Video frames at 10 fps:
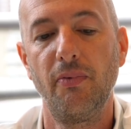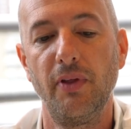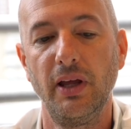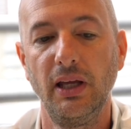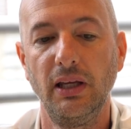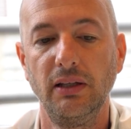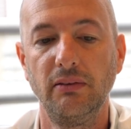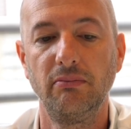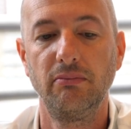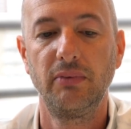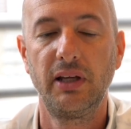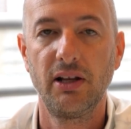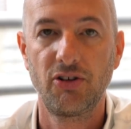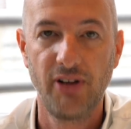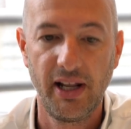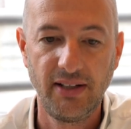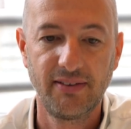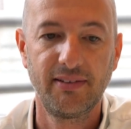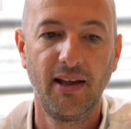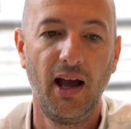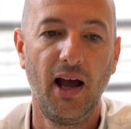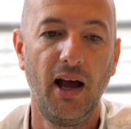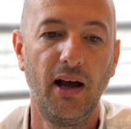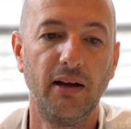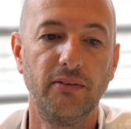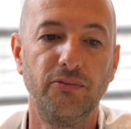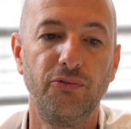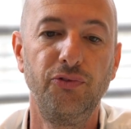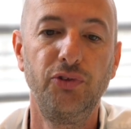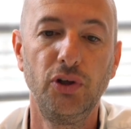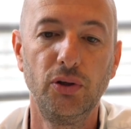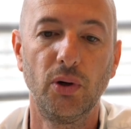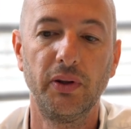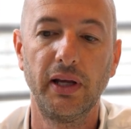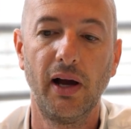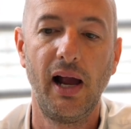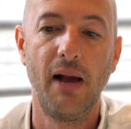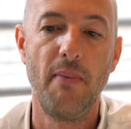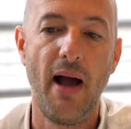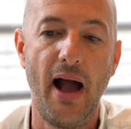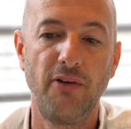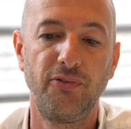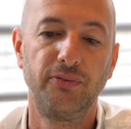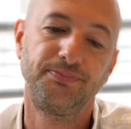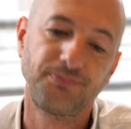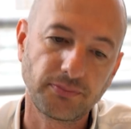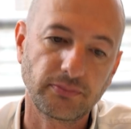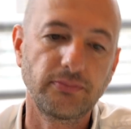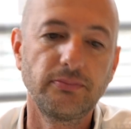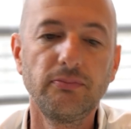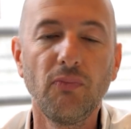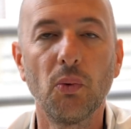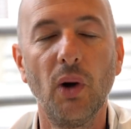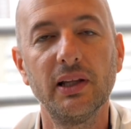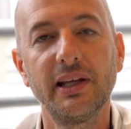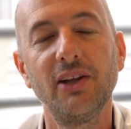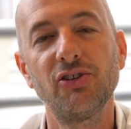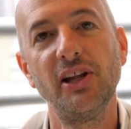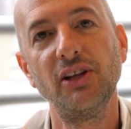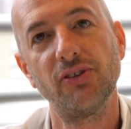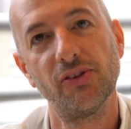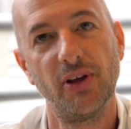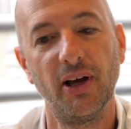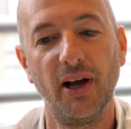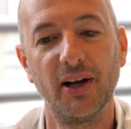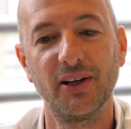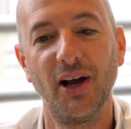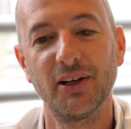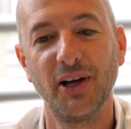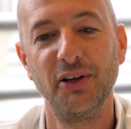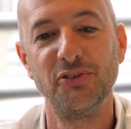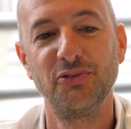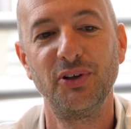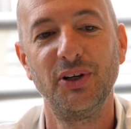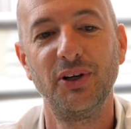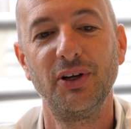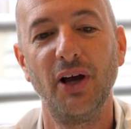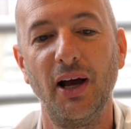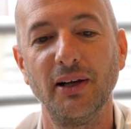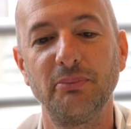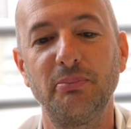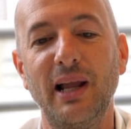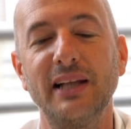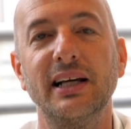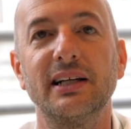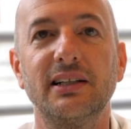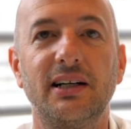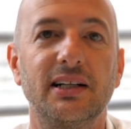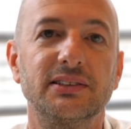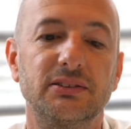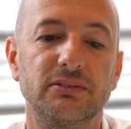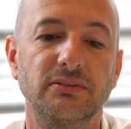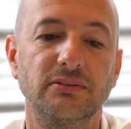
the Kirchnerista view on the IMF, well, the Kirchneristas are kind of playing their cards